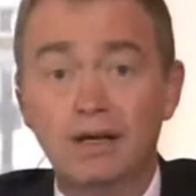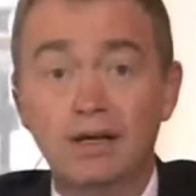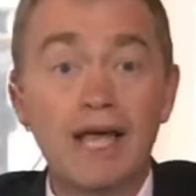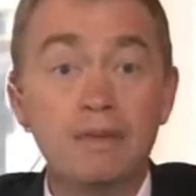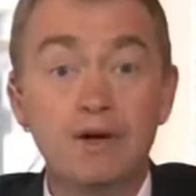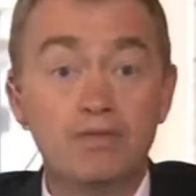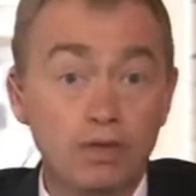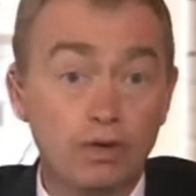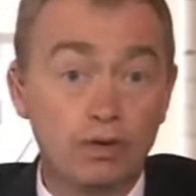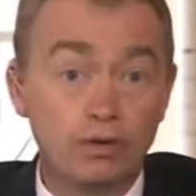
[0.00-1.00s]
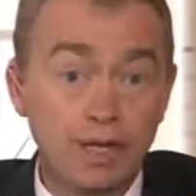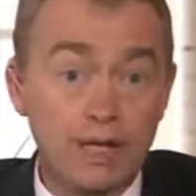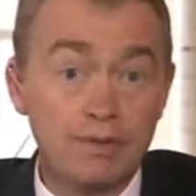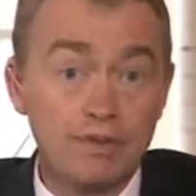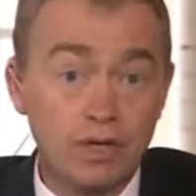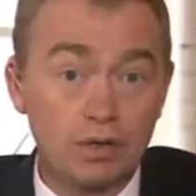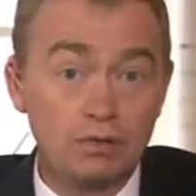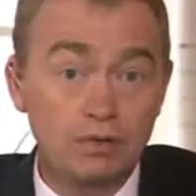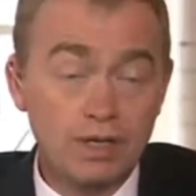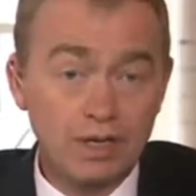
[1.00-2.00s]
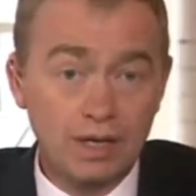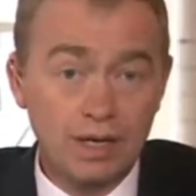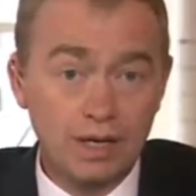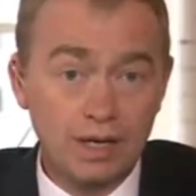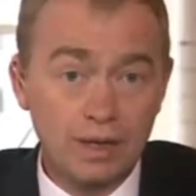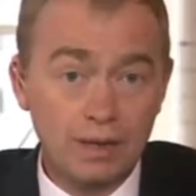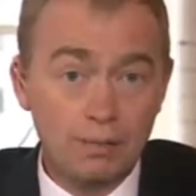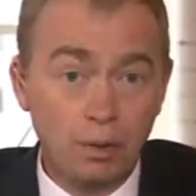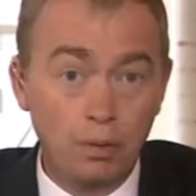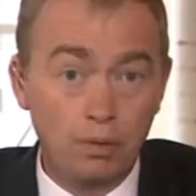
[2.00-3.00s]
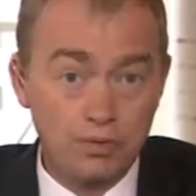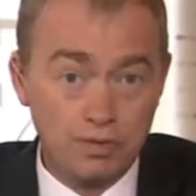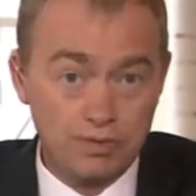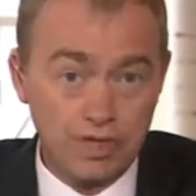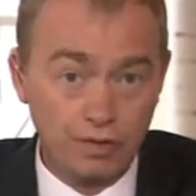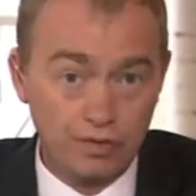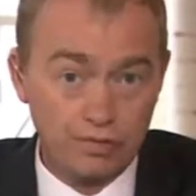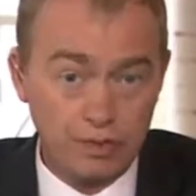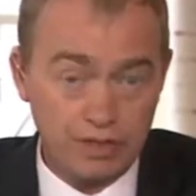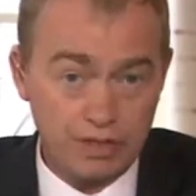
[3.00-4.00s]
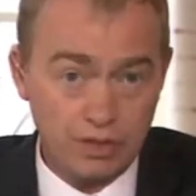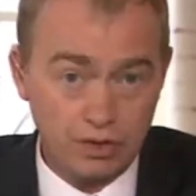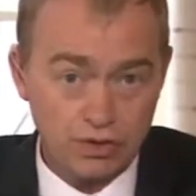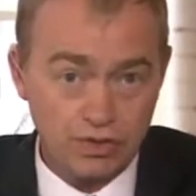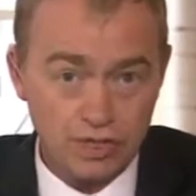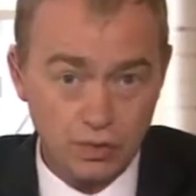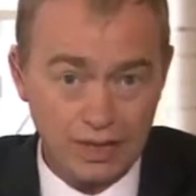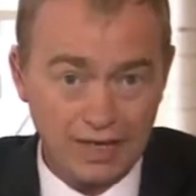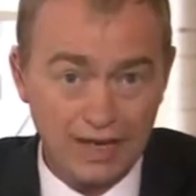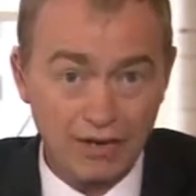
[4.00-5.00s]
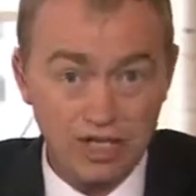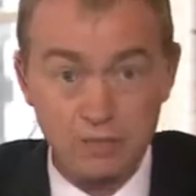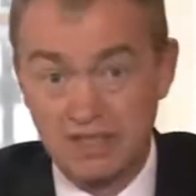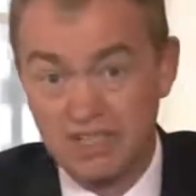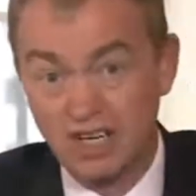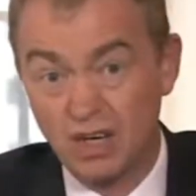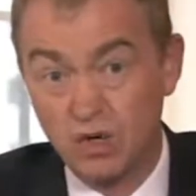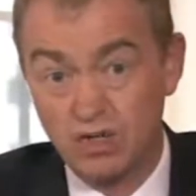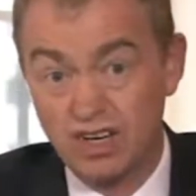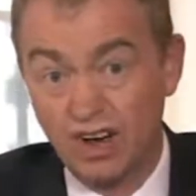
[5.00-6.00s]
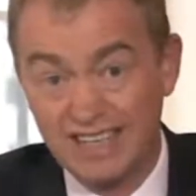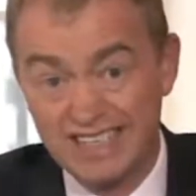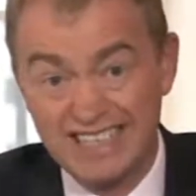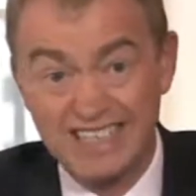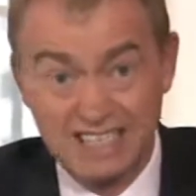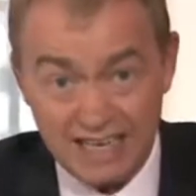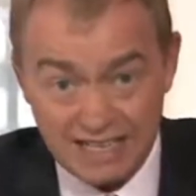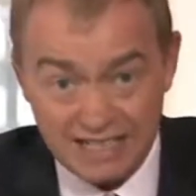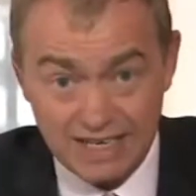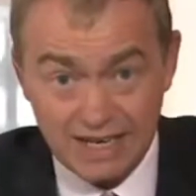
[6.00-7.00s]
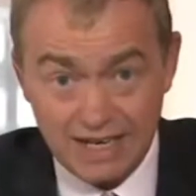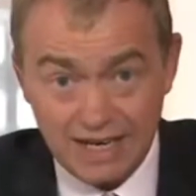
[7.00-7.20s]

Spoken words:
Labour, if you look at Labour's own polls themselves being discussed this weekend, are expecting to lose 90 seats.